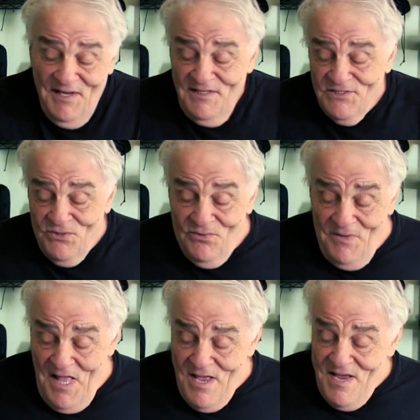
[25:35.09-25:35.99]
So,
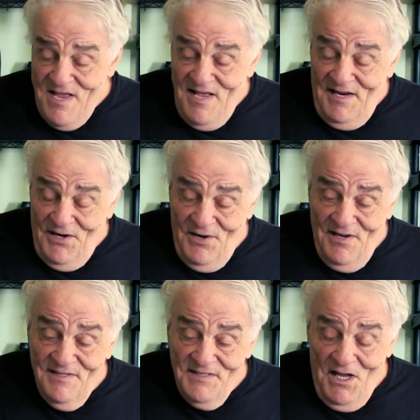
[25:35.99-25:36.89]

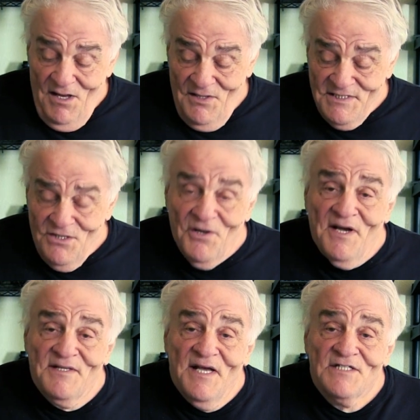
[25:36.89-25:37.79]
yeah, let's look
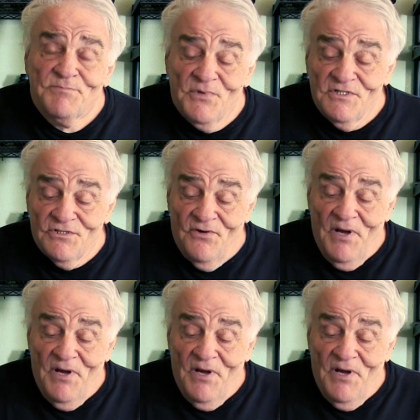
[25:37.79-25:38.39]
at this picture.